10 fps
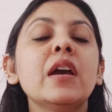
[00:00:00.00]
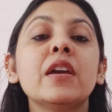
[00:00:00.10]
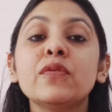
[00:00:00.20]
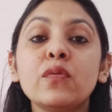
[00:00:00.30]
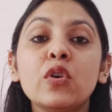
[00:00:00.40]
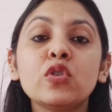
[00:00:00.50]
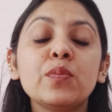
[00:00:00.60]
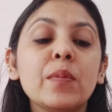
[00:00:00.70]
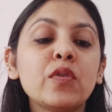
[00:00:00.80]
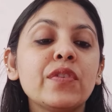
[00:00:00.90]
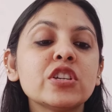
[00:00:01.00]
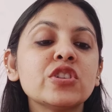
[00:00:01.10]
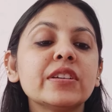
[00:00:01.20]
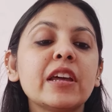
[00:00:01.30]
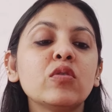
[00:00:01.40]
If you want to be a
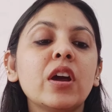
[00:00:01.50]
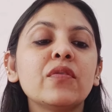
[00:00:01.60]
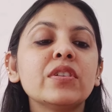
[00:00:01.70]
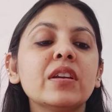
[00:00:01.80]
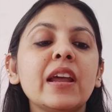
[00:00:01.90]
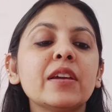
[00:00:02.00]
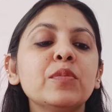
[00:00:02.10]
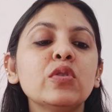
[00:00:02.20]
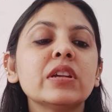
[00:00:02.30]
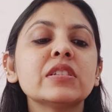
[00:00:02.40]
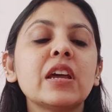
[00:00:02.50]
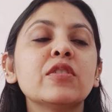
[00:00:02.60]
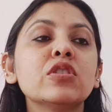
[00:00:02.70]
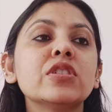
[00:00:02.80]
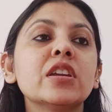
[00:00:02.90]
professional tarot card reader like me, you can
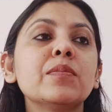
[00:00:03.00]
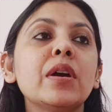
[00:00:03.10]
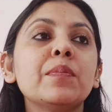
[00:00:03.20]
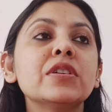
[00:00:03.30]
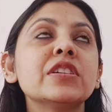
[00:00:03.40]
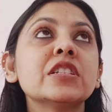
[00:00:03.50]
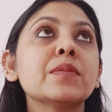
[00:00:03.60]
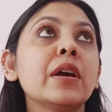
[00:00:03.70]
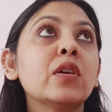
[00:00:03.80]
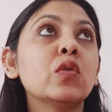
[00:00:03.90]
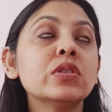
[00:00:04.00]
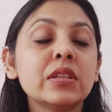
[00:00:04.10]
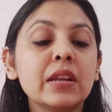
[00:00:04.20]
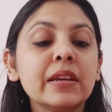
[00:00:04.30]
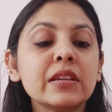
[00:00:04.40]
start your journey by purchasing my course.
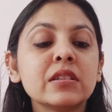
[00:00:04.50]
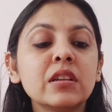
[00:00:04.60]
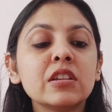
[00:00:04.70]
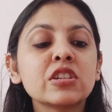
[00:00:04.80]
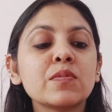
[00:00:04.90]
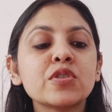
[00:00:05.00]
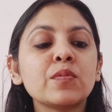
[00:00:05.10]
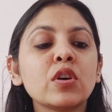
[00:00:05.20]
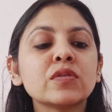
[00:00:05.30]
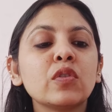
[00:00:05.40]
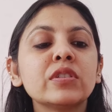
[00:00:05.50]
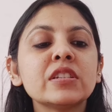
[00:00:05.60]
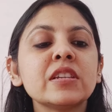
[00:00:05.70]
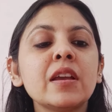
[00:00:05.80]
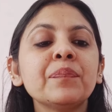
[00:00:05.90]
The link is in the description box for the
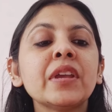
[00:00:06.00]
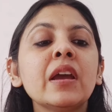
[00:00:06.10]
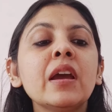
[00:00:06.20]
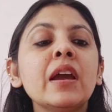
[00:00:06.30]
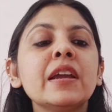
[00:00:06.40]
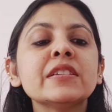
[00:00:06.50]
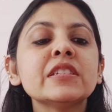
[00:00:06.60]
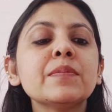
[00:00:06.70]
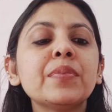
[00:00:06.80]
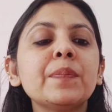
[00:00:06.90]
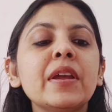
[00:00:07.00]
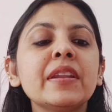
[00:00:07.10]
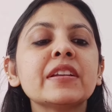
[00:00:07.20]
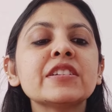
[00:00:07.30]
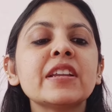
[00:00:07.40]
same. It's in simple
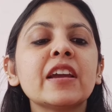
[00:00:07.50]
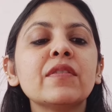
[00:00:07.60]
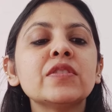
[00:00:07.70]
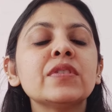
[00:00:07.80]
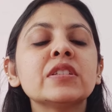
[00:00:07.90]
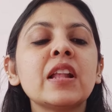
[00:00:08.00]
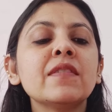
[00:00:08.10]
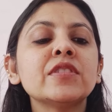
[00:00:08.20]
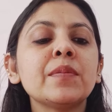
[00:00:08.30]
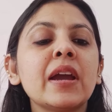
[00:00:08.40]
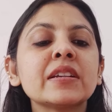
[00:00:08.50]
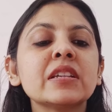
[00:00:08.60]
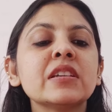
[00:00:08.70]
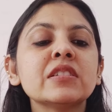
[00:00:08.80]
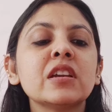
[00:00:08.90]
plain English language with lifetime
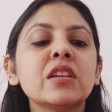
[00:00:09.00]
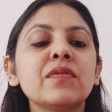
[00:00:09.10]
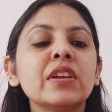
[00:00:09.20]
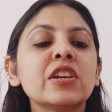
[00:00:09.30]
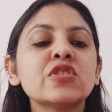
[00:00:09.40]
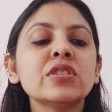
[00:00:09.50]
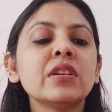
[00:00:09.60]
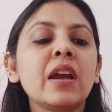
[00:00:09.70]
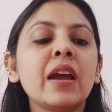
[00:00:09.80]
access and certification.